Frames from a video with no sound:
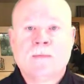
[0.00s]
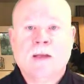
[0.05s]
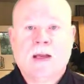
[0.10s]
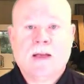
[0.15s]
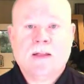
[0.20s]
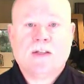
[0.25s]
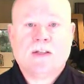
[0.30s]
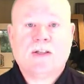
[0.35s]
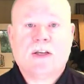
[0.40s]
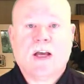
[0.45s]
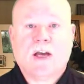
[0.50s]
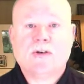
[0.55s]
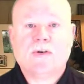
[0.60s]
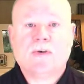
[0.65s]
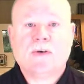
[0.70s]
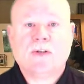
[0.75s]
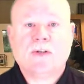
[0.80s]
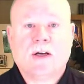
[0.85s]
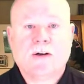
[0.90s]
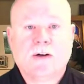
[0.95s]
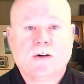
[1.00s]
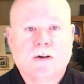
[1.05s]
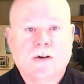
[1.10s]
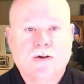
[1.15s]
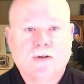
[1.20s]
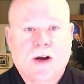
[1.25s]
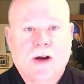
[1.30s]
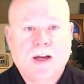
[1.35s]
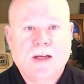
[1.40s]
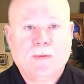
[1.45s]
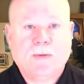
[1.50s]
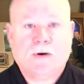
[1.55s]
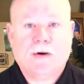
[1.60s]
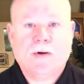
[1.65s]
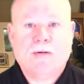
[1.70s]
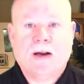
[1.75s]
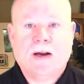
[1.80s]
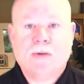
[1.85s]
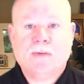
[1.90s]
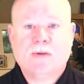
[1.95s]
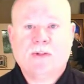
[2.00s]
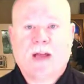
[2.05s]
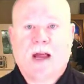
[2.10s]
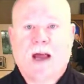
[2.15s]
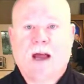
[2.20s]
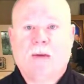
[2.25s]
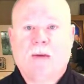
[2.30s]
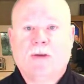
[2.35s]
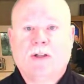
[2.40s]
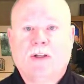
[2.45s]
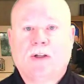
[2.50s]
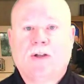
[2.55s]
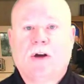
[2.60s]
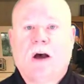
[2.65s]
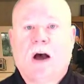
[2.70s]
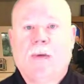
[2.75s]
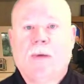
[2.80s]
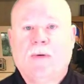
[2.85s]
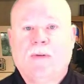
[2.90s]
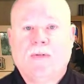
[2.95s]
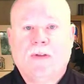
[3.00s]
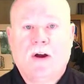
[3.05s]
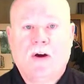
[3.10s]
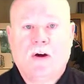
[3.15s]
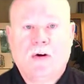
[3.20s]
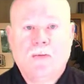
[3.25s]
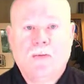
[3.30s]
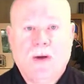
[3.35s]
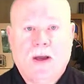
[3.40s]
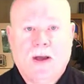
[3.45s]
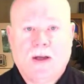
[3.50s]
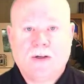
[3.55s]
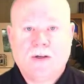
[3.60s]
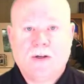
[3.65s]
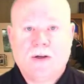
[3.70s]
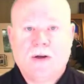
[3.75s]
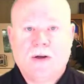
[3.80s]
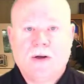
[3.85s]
and the schedule is under the Training Programs tab at the top of the homepage.